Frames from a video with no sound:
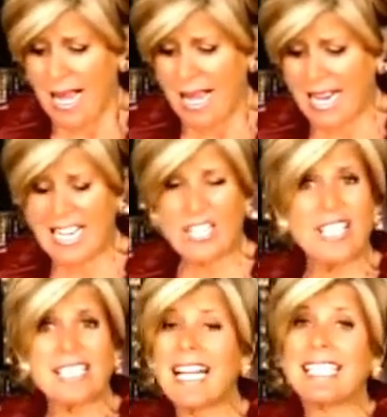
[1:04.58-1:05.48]
And he
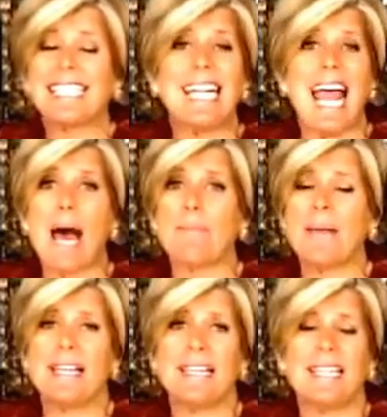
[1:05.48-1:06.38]
just lets it
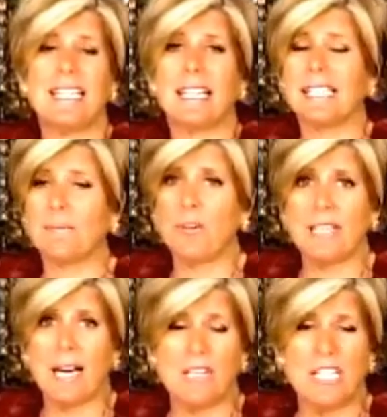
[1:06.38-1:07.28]
happen and he doesn't put
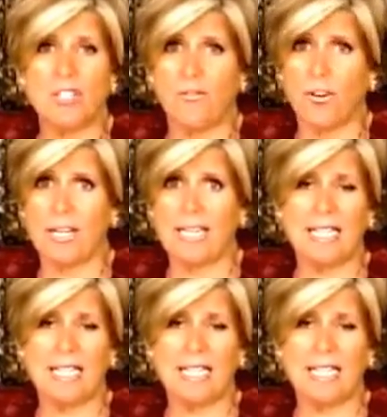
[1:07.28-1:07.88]
down his foot.